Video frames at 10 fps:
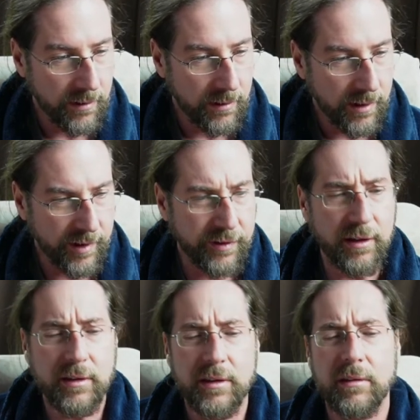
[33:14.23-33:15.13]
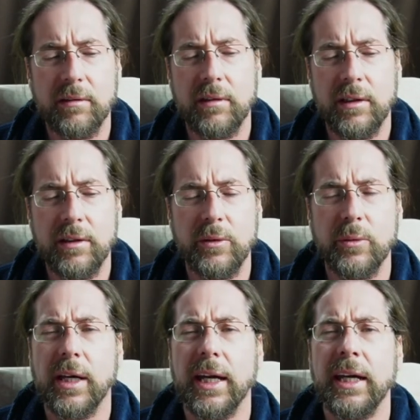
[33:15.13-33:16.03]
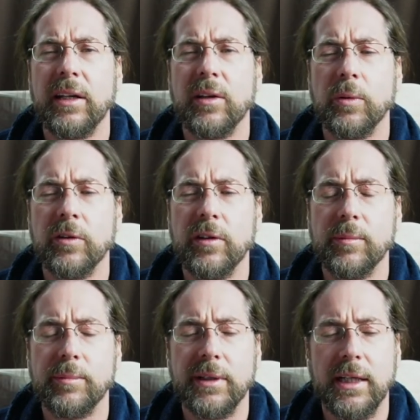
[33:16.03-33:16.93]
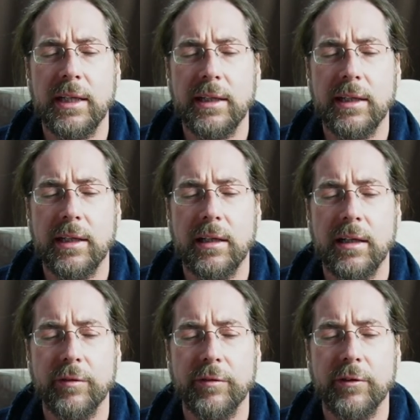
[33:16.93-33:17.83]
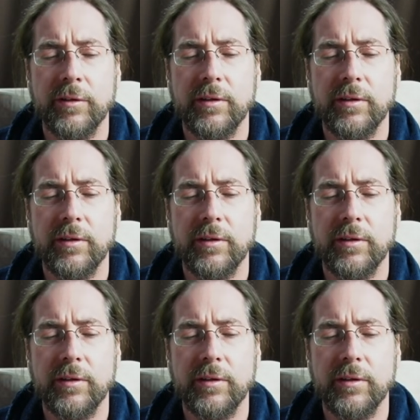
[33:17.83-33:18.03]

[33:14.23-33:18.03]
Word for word: I thought in the UK it was in the beginning that a lot of first